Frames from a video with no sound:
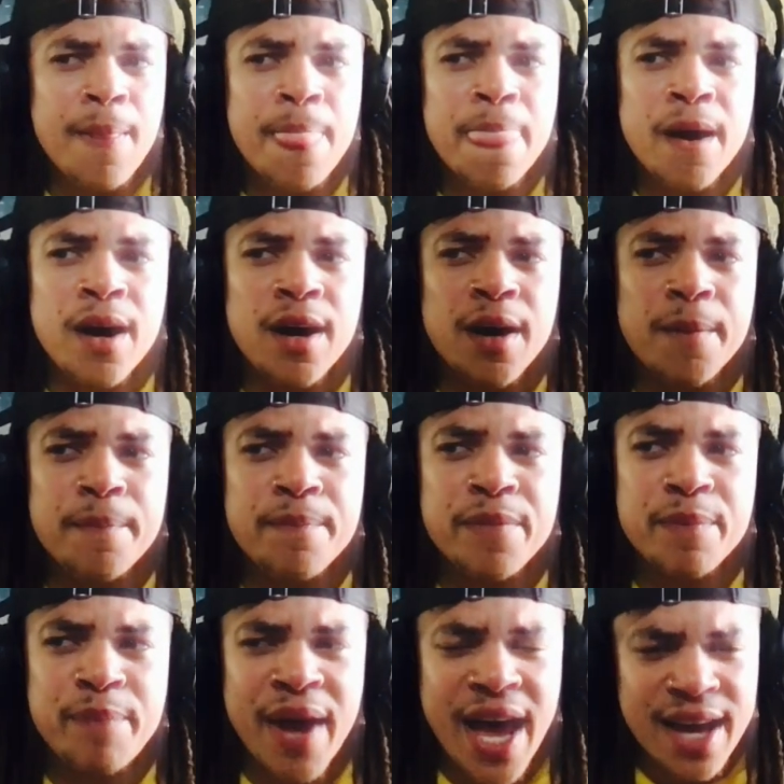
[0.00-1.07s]

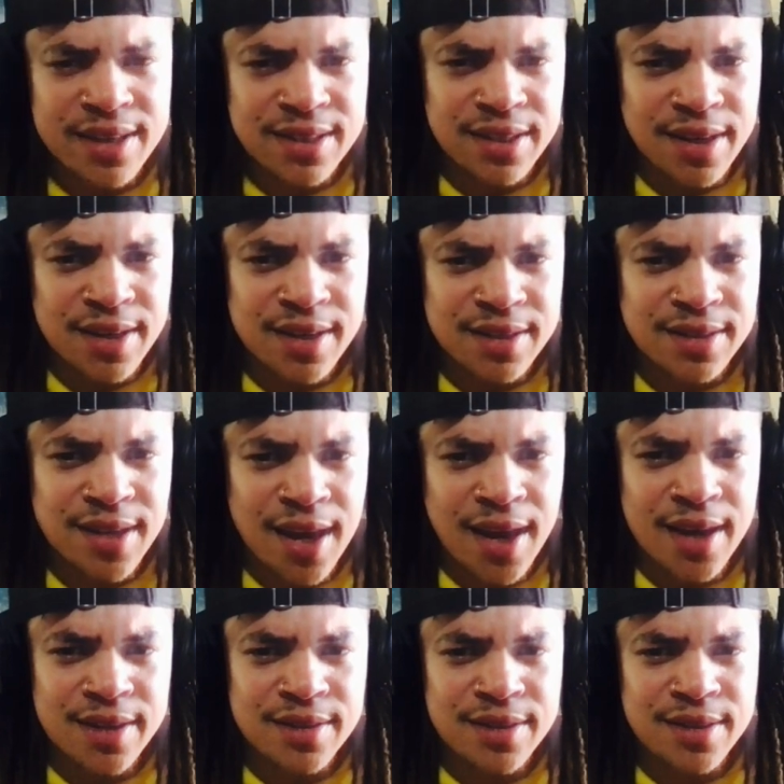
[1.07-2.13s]
Paxley
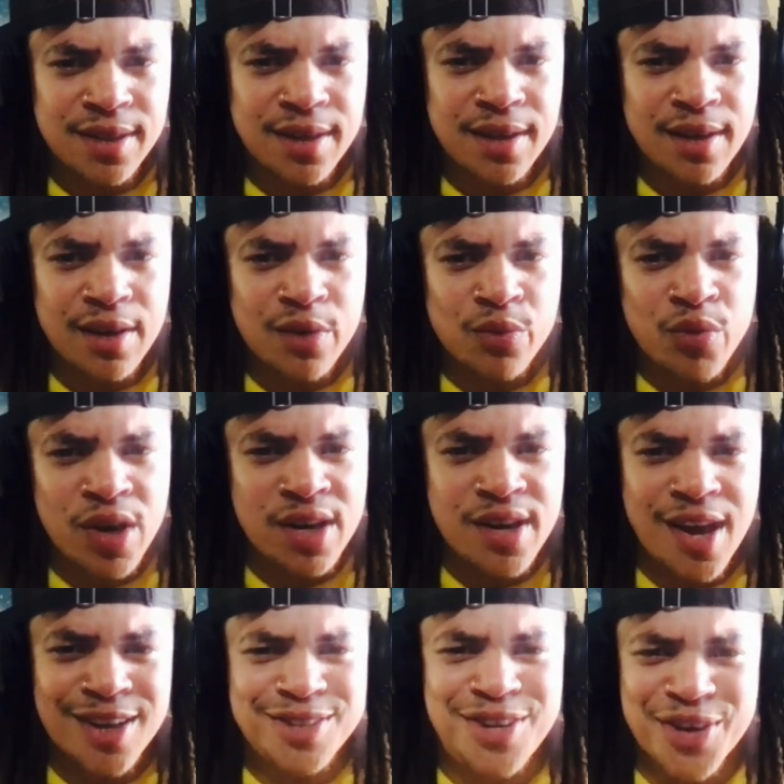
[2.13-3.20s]
decides to run
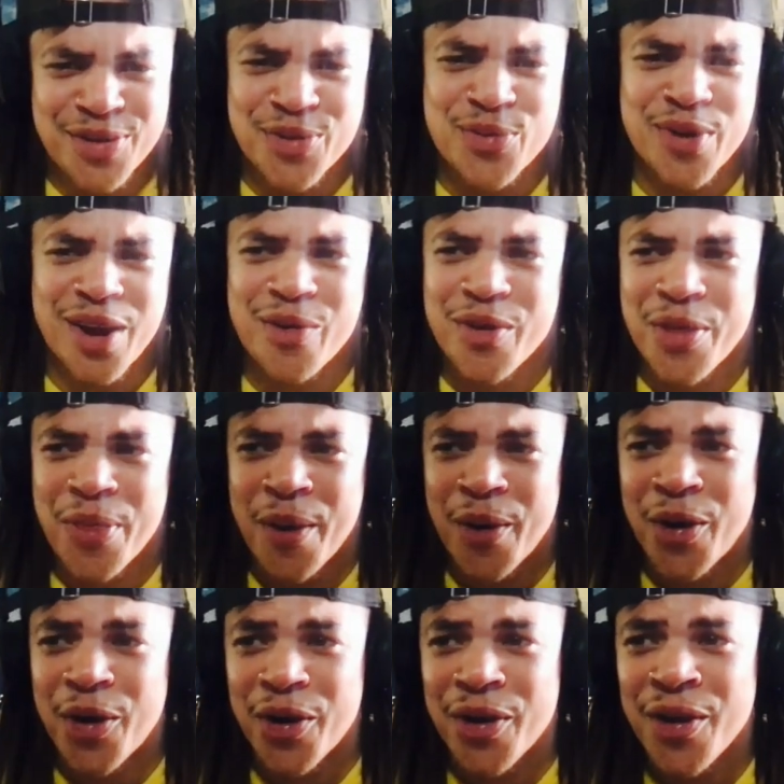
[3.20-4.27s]
down to the ring with
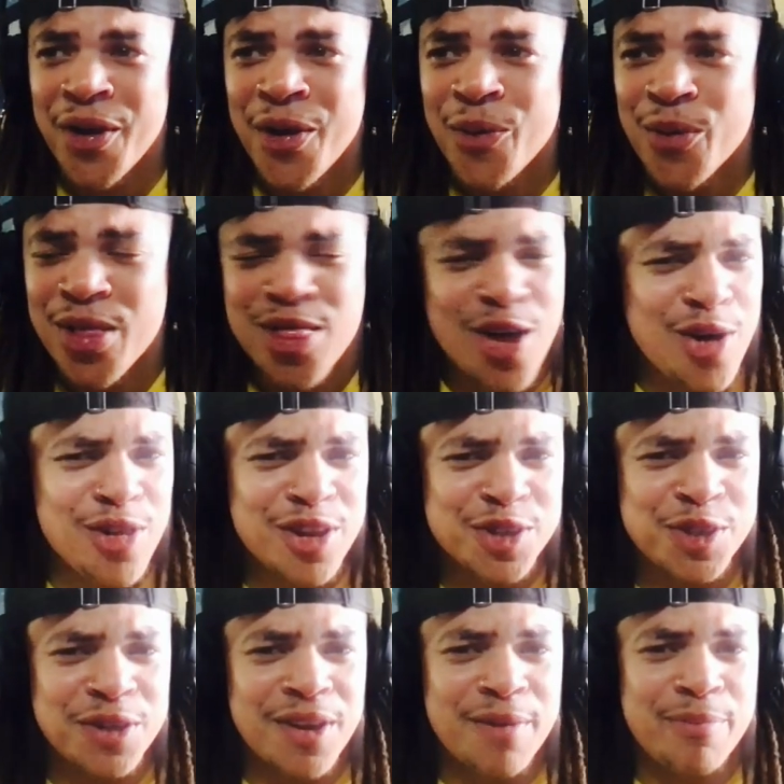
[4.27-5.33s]

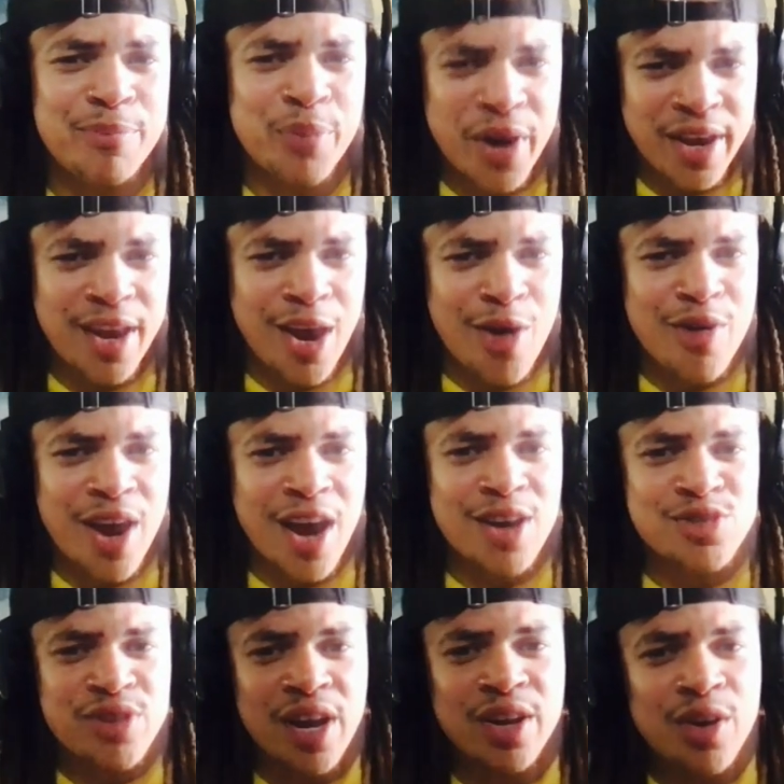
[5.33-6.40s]
Lola's breakout
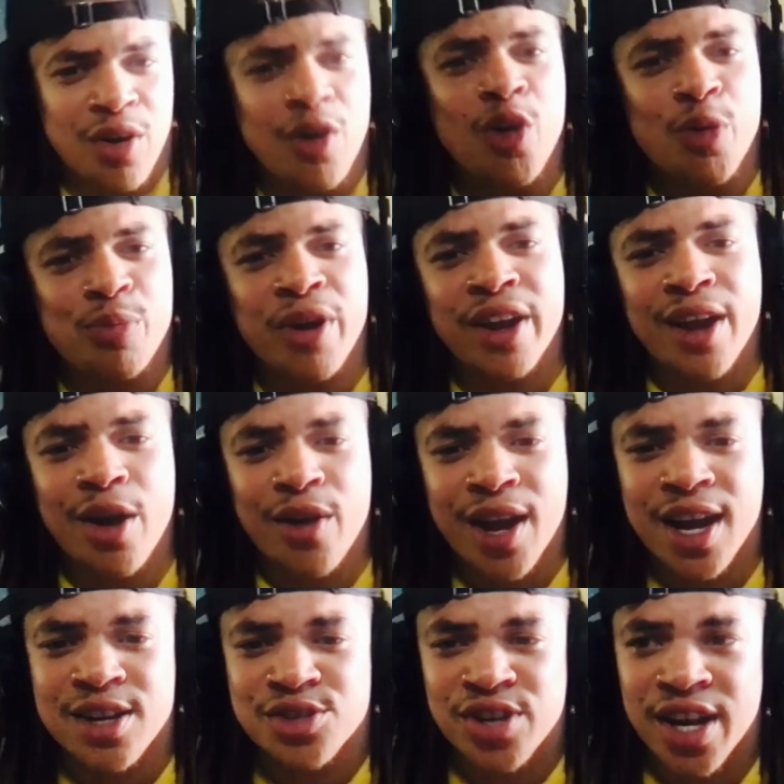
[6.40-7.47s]
contract, her old breakout
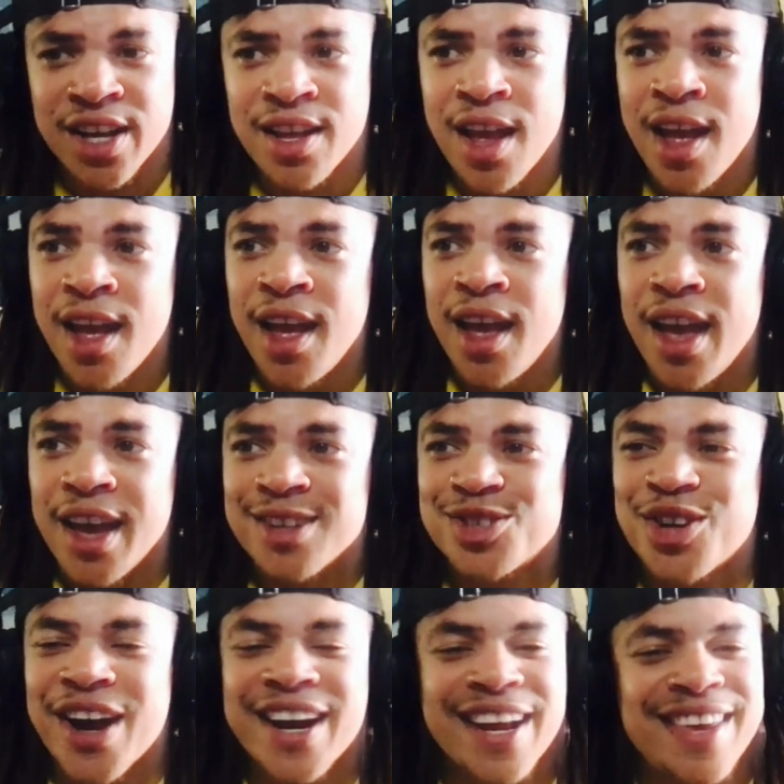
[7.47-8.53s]
contract, and
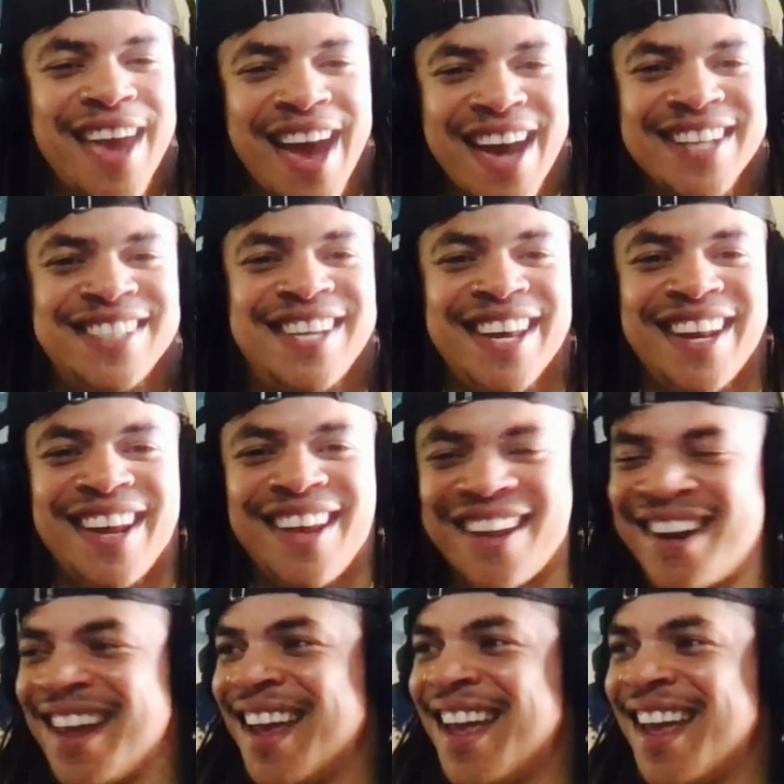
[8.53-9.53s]
try to cash it in.